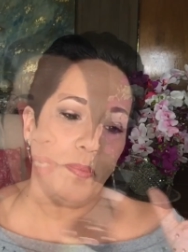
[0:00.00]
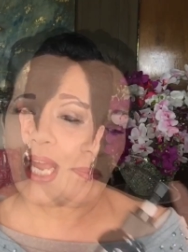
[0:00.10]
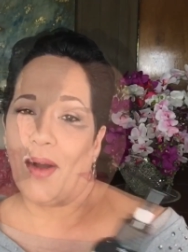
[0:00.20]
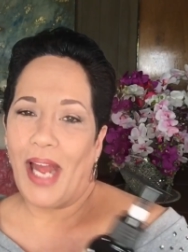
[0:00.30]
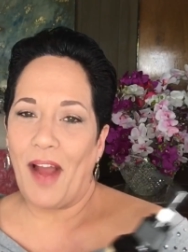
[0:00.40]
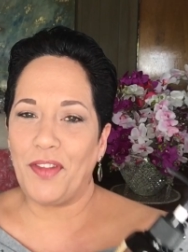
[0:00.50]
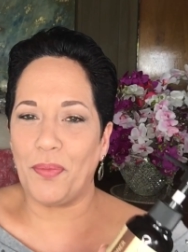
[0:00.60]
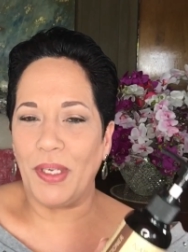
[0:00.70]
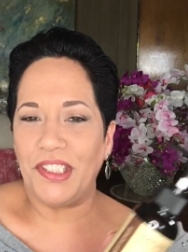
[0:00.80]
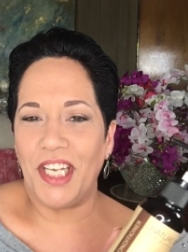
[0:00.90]
So now, after
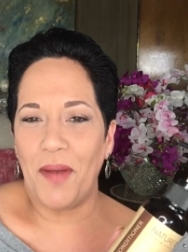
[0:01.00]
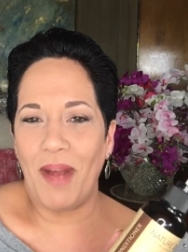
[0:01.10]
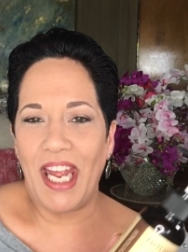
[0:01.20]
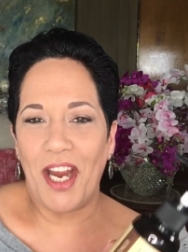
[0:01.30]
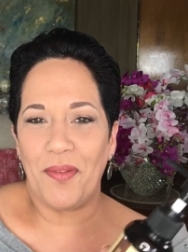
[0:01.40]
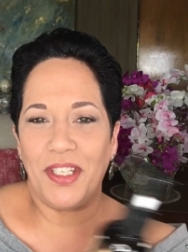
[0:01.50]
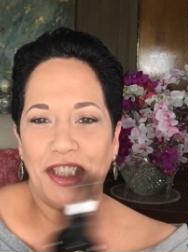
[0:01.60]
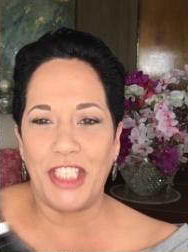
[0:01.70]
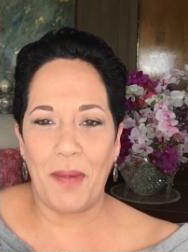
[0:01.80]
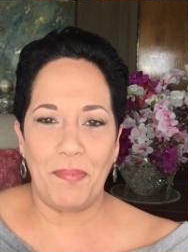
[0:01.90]
rinsing out my hair with the
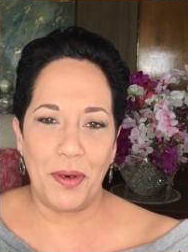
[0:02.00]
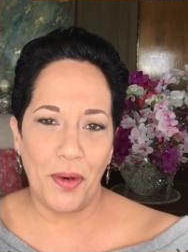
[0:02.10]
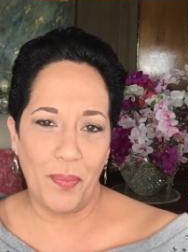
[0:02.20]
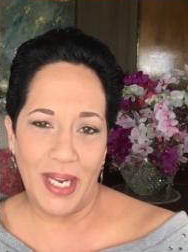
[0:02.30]
shampoo,